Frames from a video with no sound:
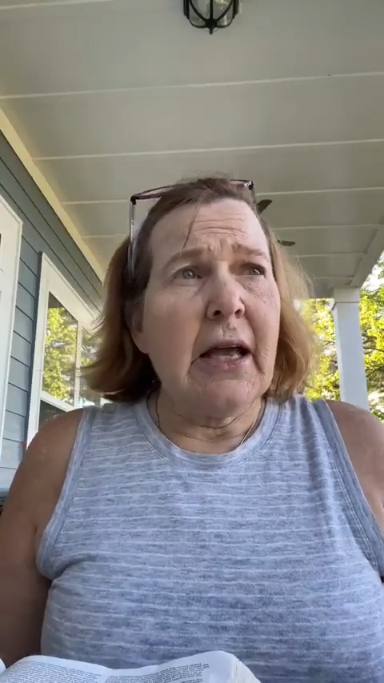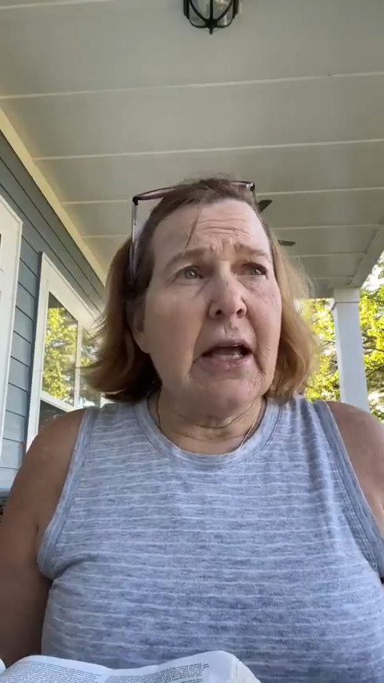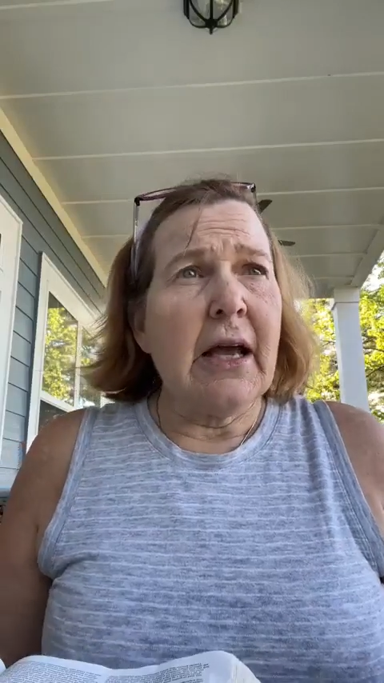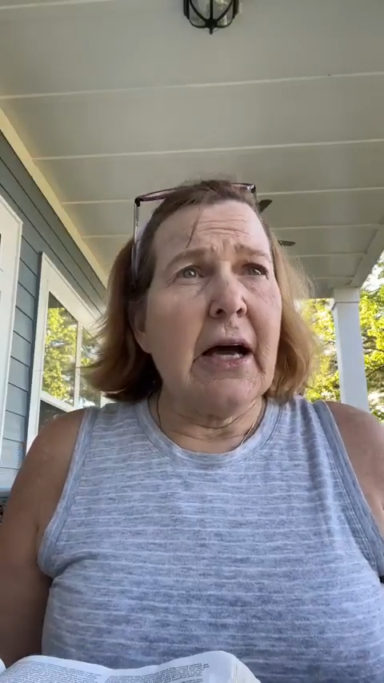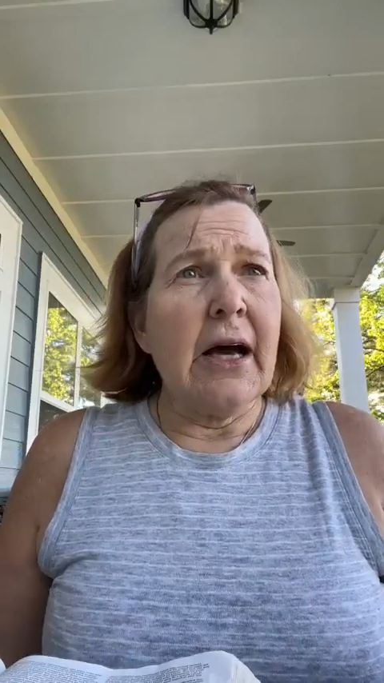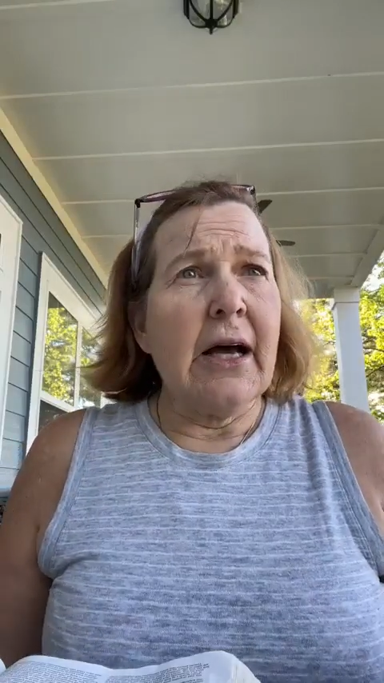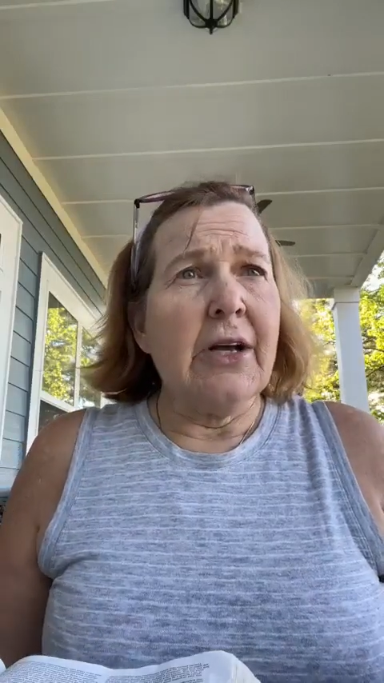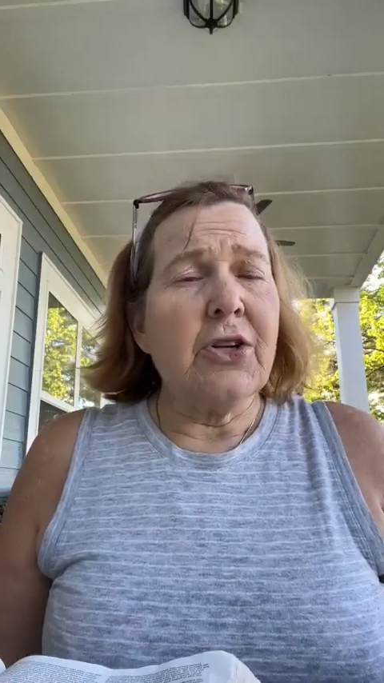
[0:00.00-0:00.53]

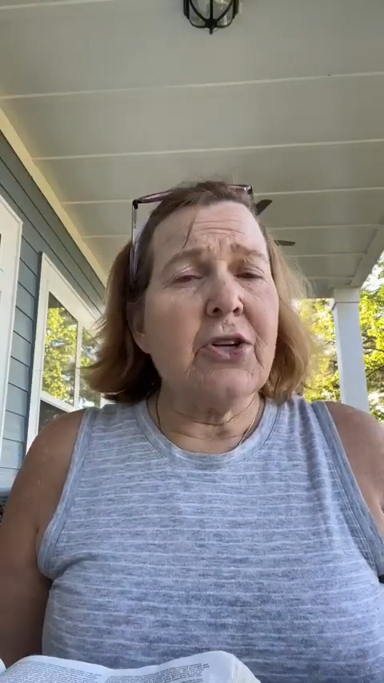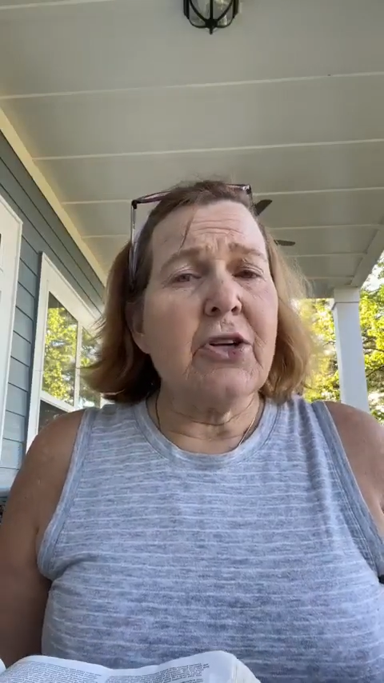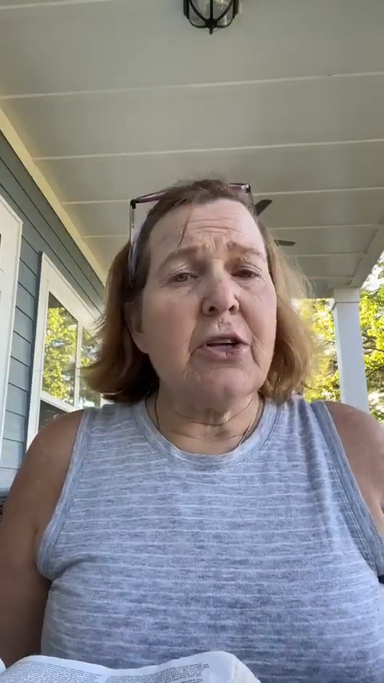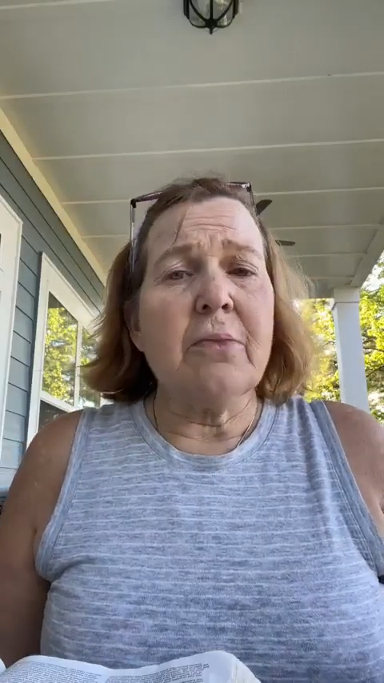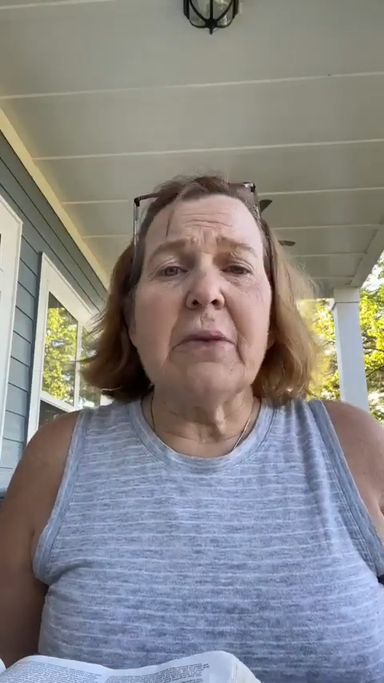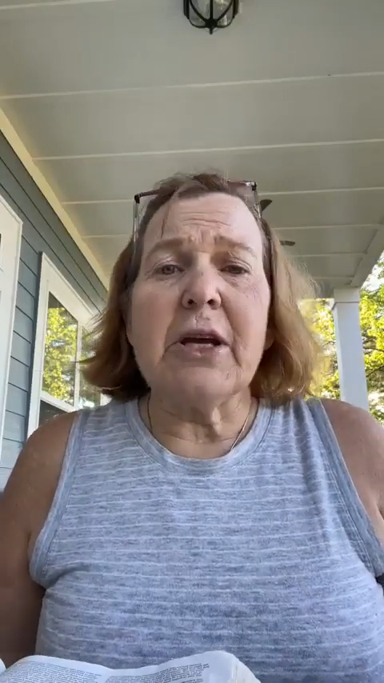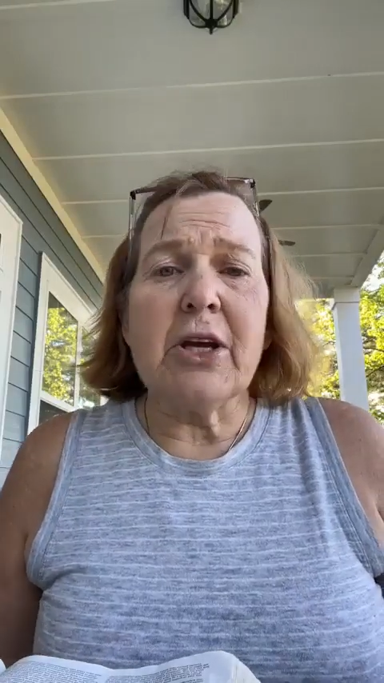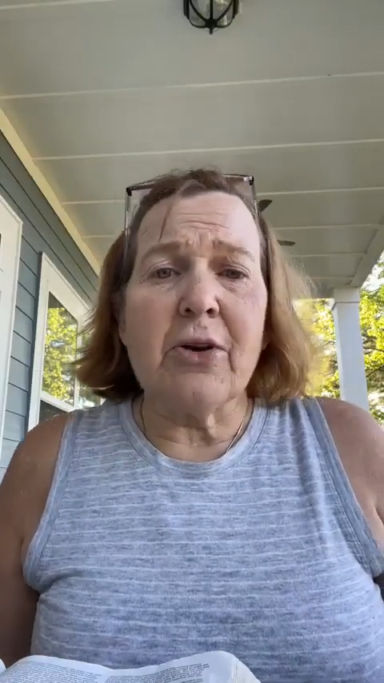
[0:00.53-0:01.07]
and
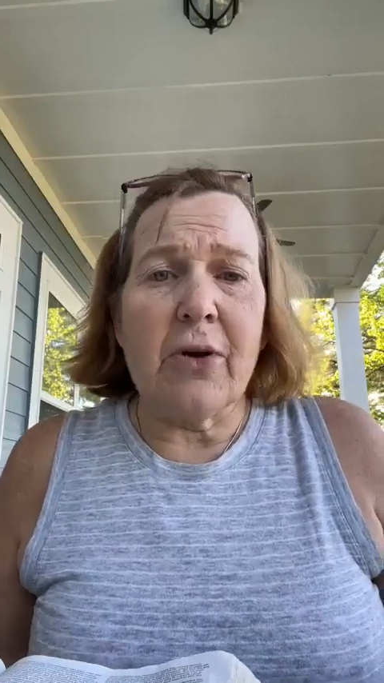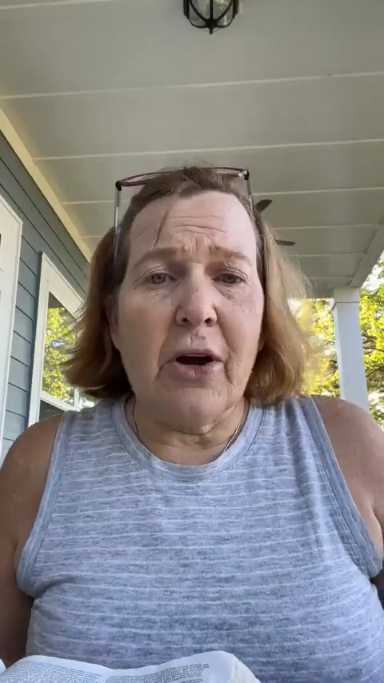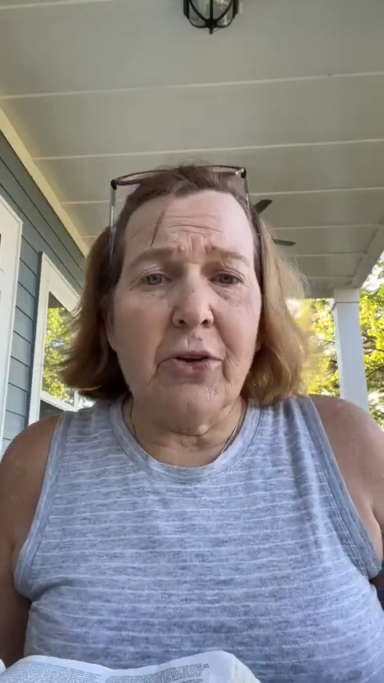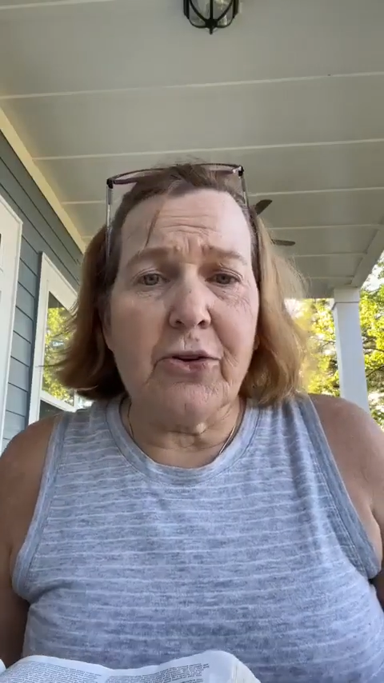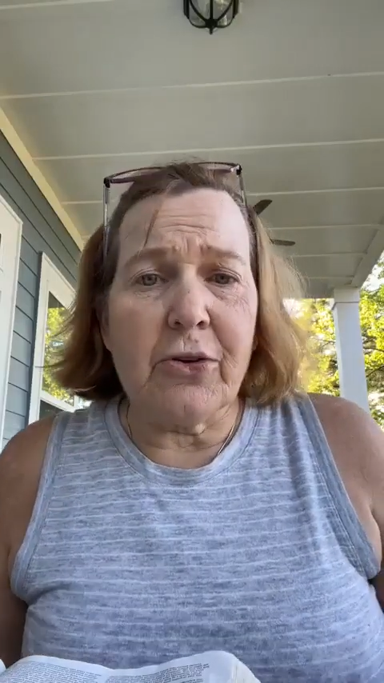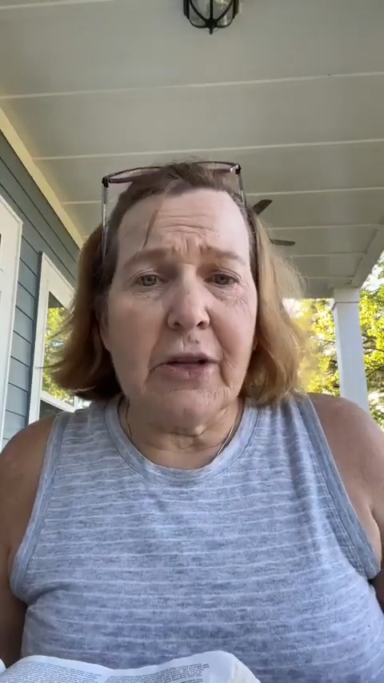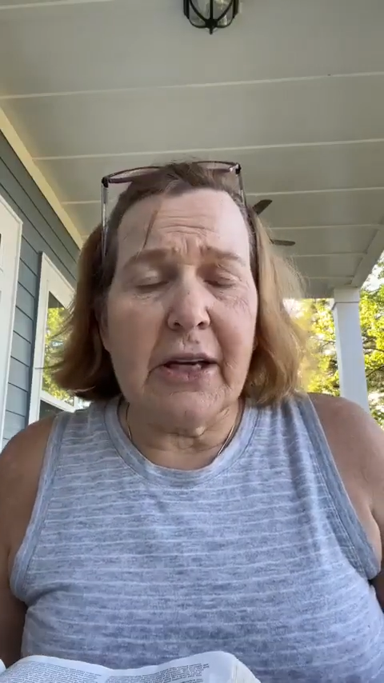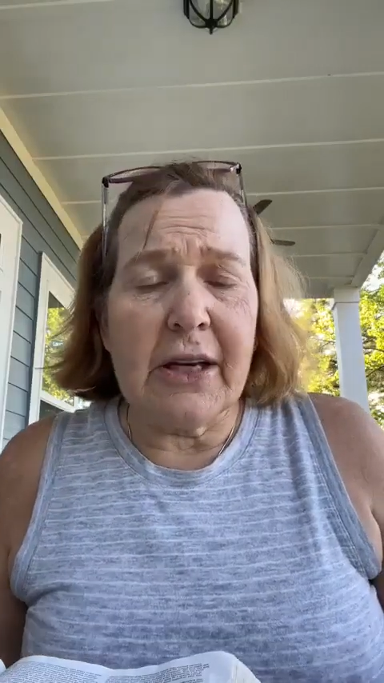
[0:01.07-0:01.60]
you meet your
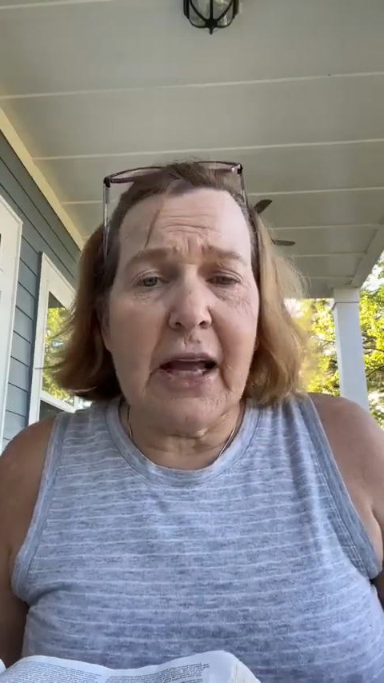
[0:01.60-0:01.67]
elderly